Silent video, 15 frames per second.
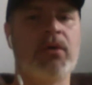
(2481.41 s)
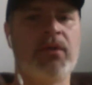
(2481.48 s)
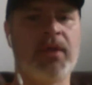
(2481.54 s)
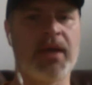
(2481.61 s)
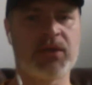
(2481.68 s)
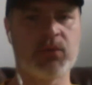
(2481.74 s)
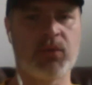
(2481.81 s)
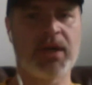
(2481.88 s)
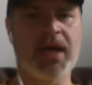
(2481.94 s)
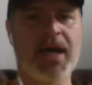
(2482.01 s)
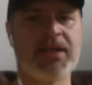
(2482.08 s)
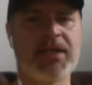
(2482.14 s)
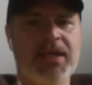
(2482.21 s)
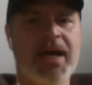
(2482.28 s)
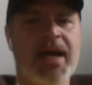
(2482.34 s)
that's what
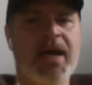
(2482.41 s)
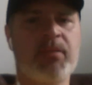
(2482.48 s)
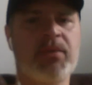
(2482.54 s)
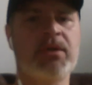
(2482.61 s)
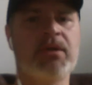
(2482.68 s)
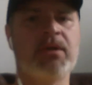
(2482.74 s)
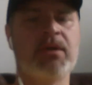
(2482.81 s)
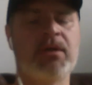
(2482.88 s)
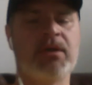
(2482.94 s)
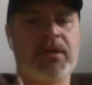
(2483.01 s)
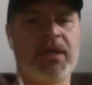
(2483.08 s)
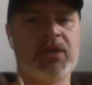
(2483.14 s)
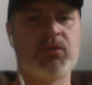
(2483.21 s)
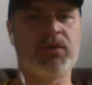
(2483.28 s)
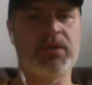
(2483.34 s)
has to happen
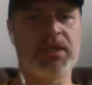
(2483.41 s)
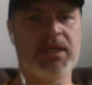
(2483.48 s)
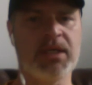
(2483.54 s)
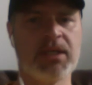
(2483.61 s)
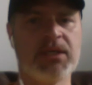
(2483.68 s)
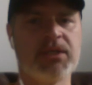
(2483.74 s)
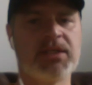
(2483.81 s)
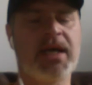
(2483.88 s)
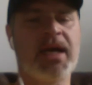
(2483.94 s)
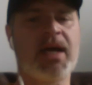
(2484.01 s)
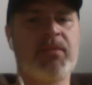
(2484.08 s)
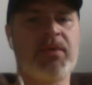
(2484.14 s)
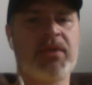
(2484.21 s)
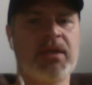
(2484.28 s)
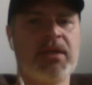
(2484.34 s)
that's what needs to
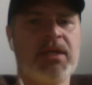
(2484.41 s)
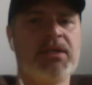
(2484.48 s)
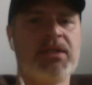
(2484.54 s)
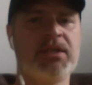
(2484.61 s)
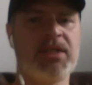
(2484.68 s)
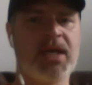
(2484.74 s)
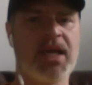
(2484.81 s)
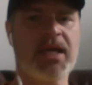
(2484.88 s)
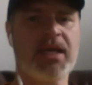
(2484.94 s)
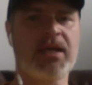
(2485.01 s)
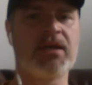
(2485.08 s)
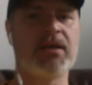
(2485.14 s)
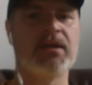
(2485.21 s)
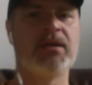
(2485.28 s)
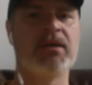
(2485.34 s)
happen. They need to take